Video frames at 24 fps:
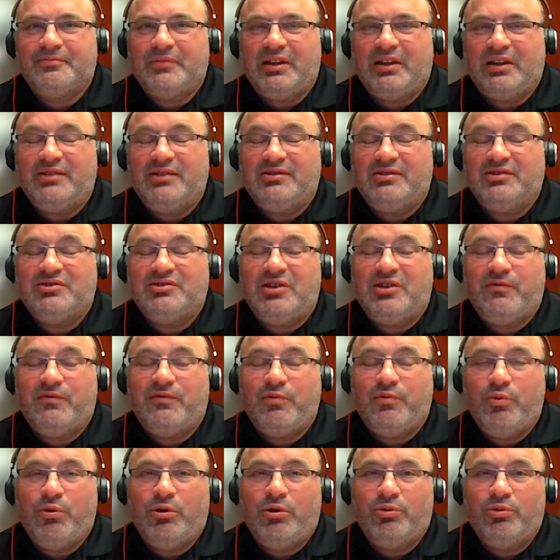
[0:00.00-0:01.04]
It's a tough
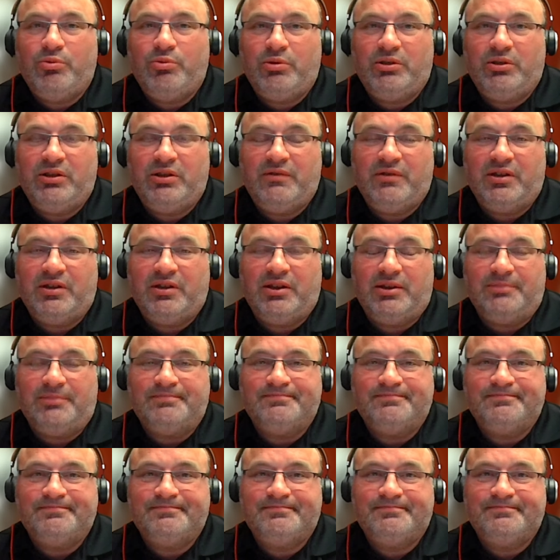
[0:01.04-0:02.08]
world we're living in.
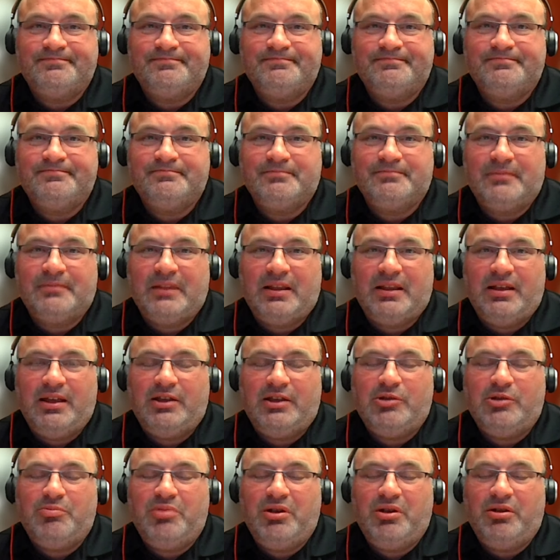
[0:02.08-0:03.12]
It
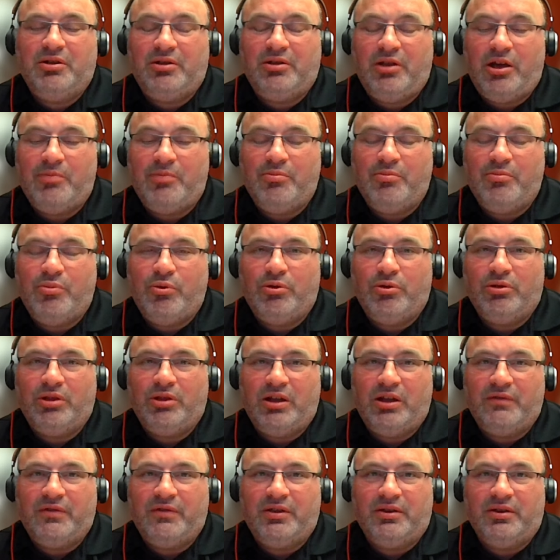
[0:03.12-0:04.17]
could be a lot more
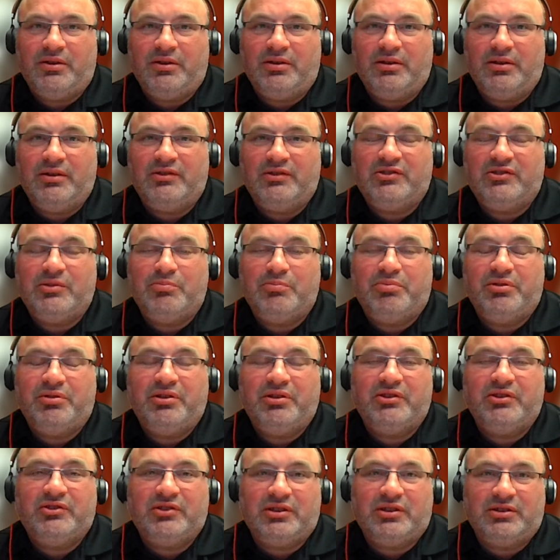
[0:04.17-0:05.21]
loving
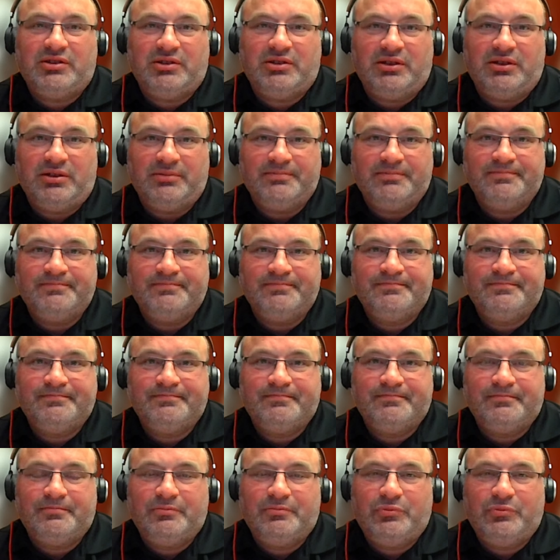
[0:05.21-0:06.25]
simplistically
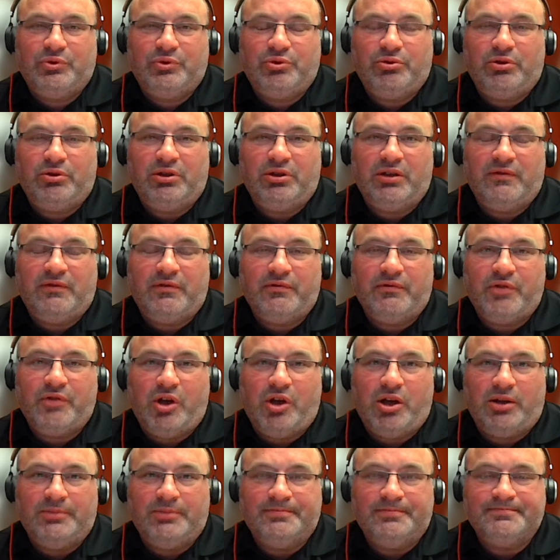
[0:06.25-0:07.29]
through the love of
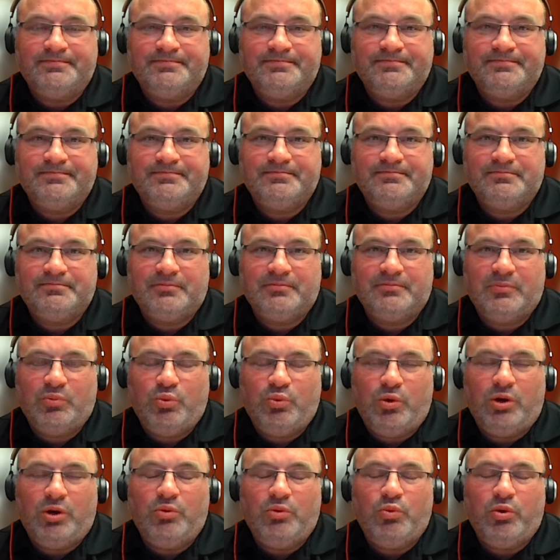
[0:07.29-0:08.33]
God,
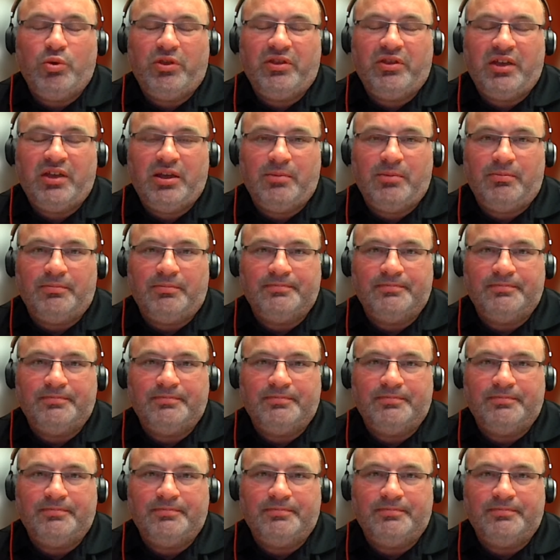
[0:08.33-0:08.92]
one with Him.